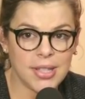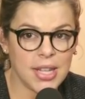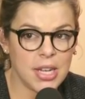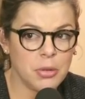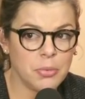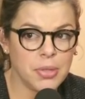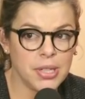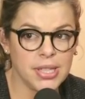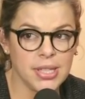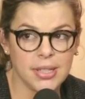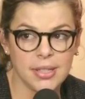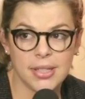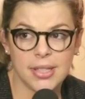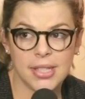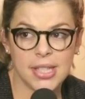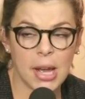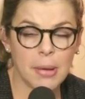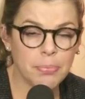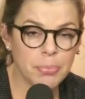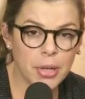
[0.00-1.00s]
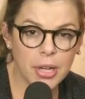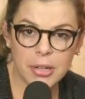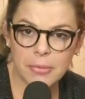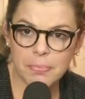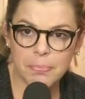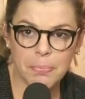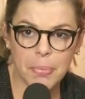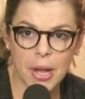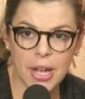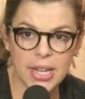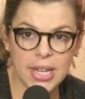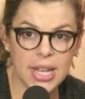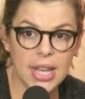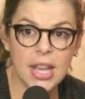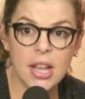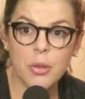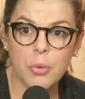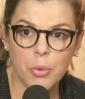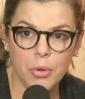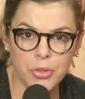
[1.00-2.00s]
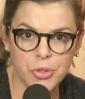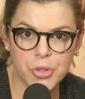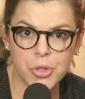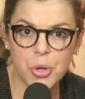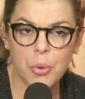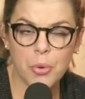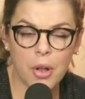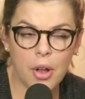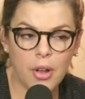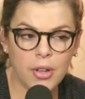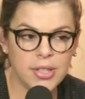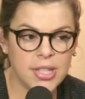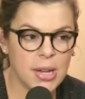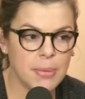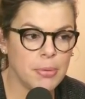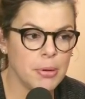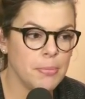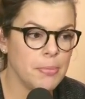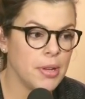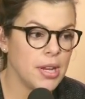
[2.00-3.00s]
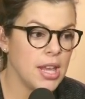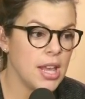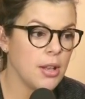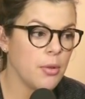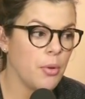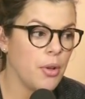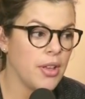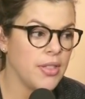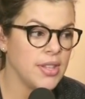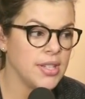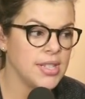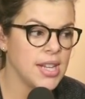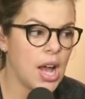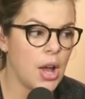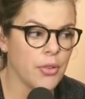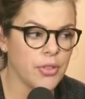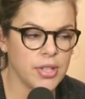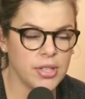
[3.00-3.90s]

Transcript: that it was separate but equal, so-called separate but equal in the South.